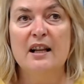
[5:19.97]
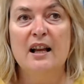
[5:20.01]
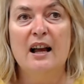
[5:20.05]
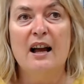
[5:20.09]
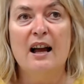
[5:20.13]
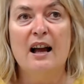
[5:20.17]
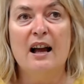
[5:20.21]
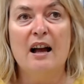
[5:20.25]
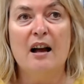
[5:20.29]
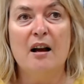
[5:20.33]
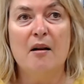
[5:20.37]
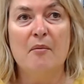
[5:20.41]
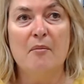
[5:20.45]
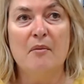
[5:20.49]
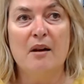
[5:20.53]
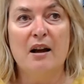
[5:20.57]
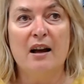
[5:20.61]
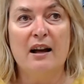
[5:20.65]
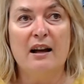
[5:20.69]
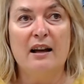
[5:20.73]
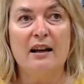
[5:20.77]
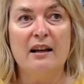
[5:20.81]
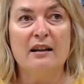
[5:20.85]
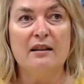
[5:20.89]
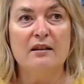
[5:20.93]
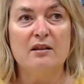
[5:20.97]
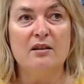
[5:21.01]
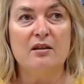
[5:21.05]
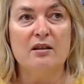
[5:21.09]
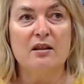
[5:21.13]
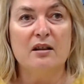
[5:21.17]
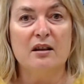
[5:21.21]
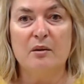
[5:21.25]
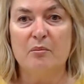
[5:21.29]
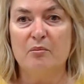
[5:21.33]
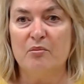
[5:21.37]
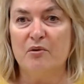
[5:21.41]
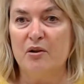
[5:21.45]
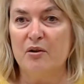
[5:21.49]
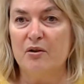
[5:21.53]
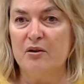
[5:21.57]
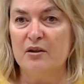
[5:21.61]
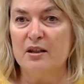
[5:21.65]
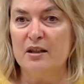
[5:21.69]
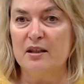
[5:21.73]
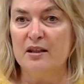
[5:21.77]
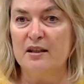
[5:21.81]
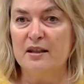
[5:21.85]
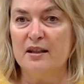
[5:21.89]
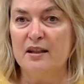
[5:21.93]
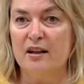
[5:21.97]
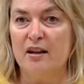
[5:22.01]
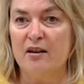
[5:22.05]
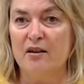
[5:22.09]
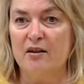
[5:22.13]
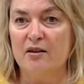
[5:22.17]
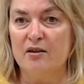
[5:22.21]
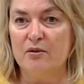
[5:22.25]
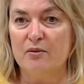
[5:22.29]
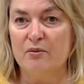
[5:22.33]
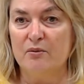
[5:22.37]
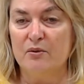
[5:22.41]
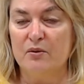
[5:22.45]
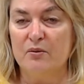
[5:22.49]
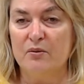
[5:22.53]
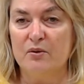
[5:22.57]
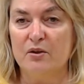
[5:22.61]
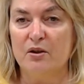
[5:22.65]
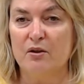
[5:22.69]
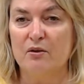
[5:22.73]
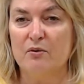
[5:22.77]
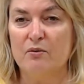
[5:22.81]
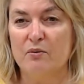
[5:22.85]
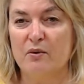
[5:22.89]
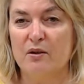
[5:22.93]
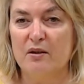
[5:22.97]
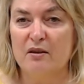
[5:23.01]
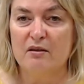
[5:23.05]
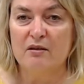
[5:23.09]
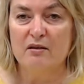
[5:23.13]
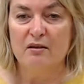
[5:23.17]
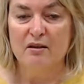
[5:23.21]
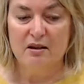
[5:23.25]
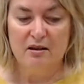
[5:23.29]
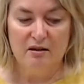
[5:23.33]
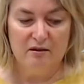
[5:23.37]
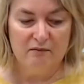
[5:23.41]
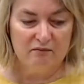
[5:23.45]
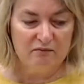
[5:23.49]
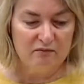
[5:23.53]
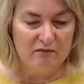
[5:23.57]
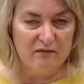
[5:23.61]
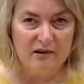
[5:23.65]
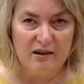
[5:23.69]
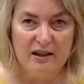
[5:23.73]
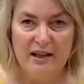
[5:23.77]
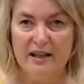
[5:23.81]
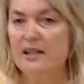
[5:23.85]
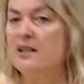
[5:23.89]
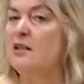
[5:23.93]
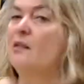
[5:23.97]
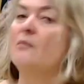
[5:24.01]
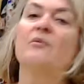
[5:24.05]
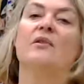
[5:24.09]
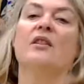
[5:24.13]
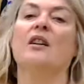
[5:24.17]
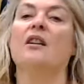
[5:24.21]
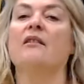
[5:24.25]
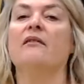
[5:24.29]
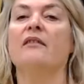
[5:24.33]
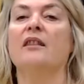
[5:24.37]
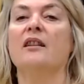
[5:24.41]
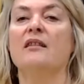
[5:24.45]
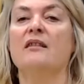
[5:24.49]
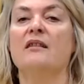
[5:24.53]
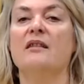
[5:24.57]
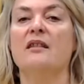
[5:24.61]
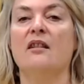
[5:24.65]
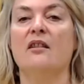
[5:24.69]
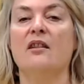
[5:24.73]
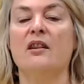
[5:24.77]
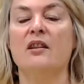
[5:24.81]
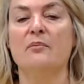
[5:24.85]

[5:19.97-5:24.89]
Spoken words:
And I think Brogan did a skirt which was good with the lace-up tie around the side.